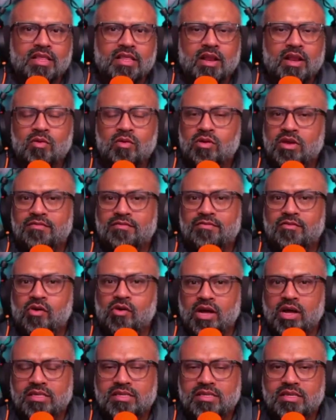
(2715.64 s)
Are they looking
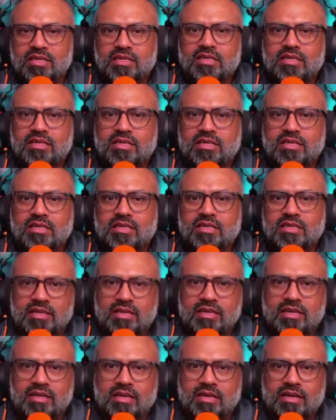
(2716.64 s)
for answers,
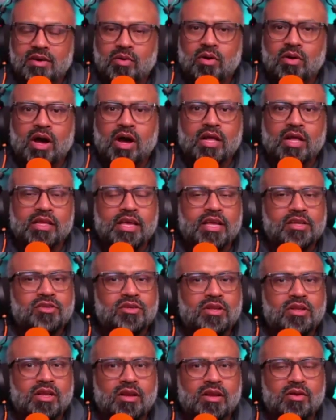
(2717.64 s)
or are they
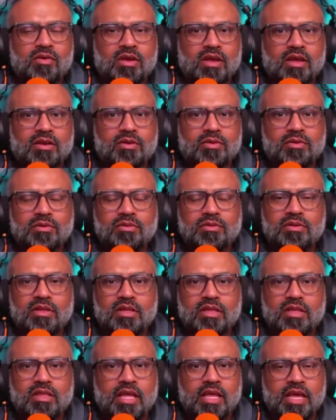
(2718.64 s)
actually looking to
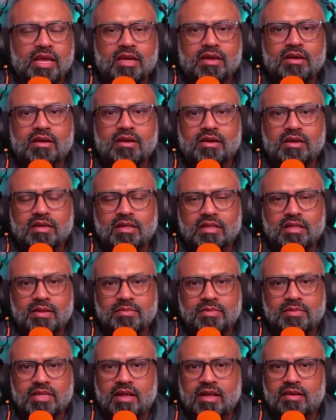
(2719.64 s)
think
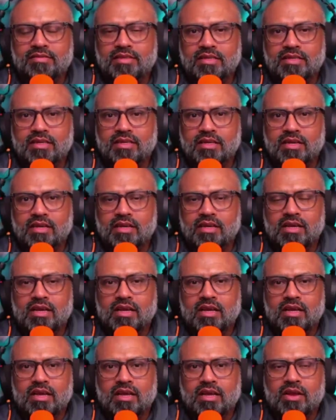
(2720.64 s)
themselves?
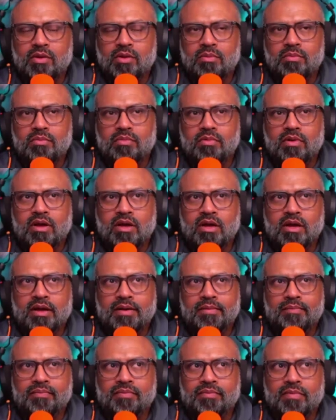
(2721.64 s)

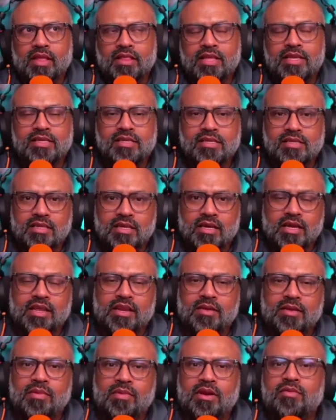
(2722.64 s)
This is the
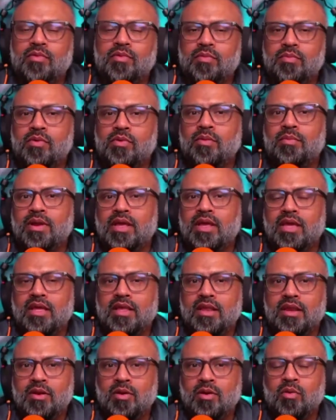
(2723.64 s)
agreement we
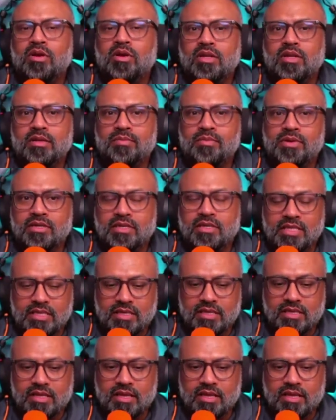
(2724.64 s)
probably not, because